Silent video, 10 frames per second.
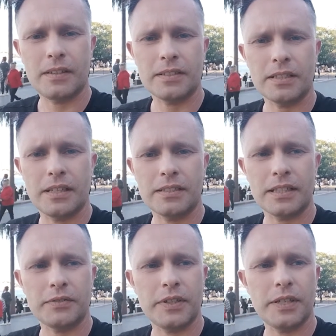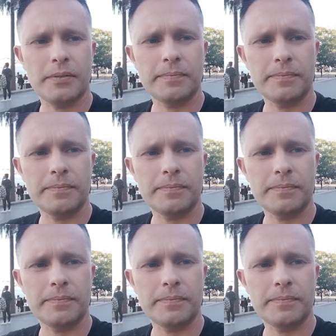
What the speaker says: See you guys in the next video.